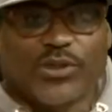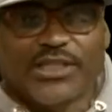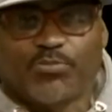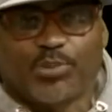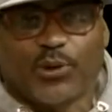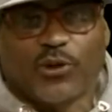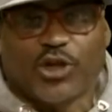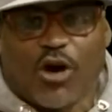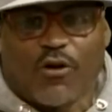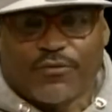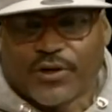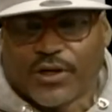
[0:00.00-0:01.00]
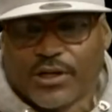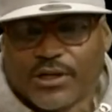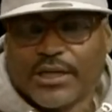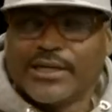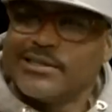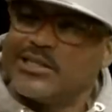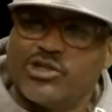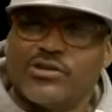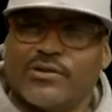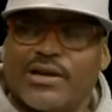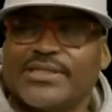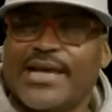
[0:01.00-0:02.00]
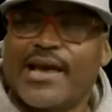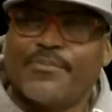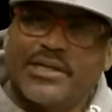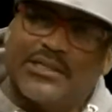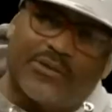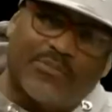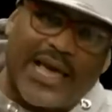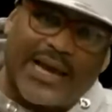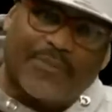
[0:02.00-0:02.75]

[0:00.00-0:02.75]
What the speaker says: he pulled over? Did you know that was happening to black